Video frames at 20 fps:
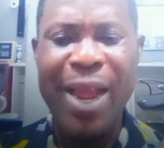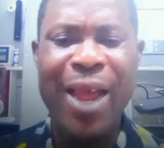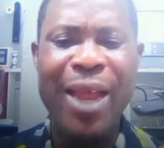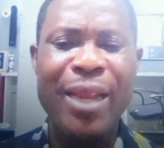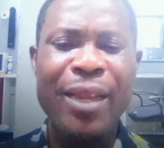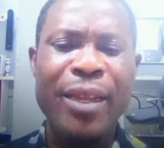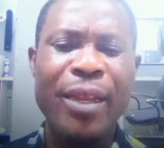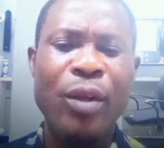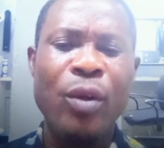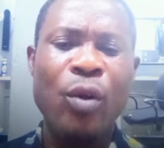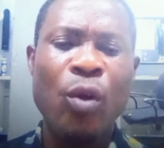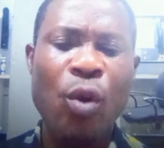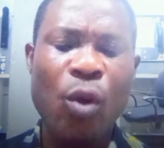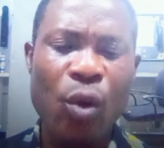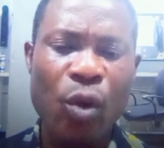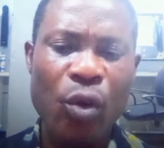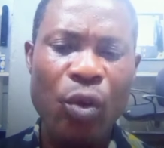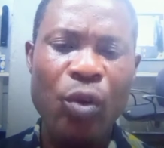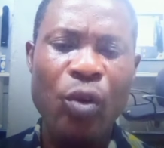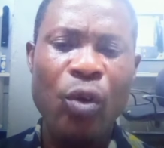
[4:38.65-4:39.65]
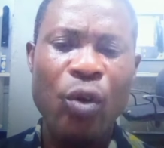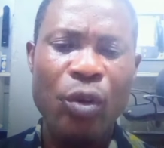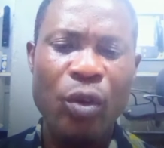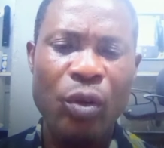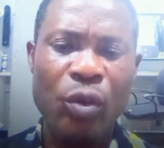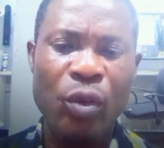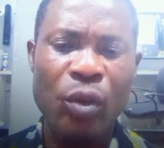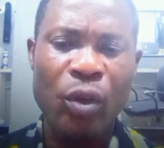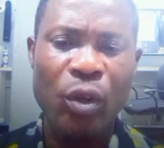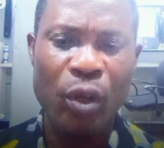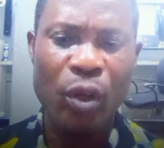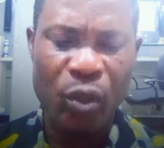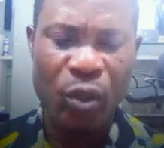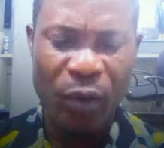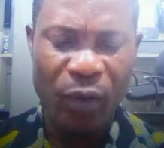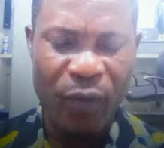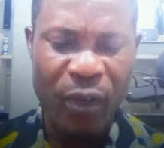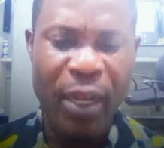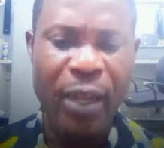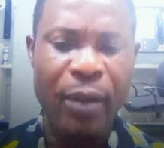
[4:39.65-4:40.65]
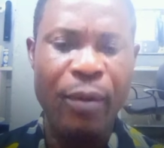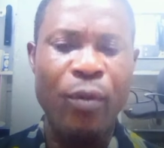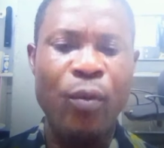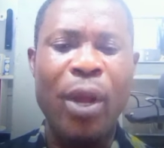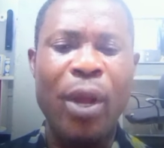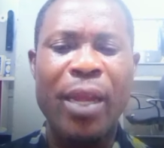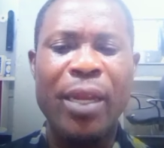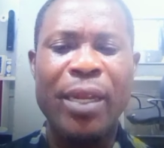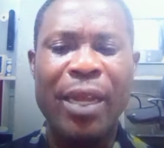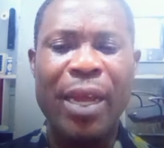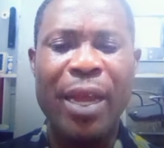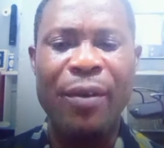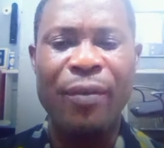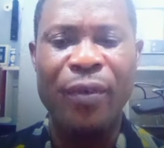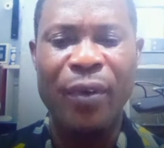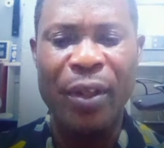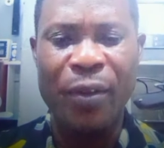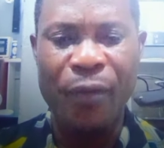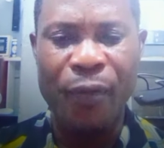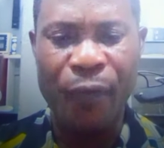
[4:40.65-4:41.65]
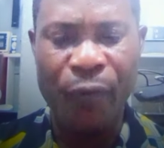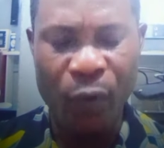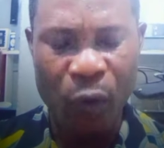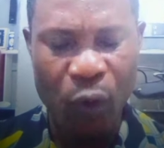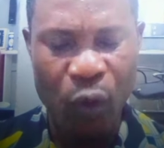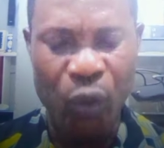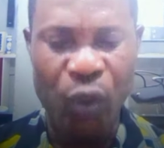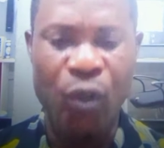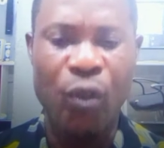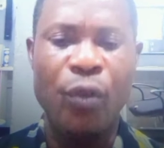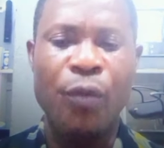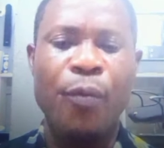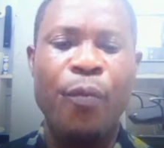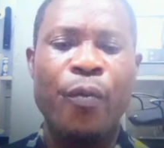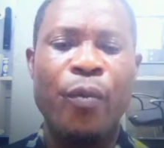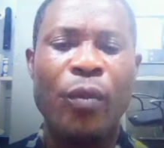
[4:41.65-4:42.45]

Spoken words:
and the whole lot of them, why they have refused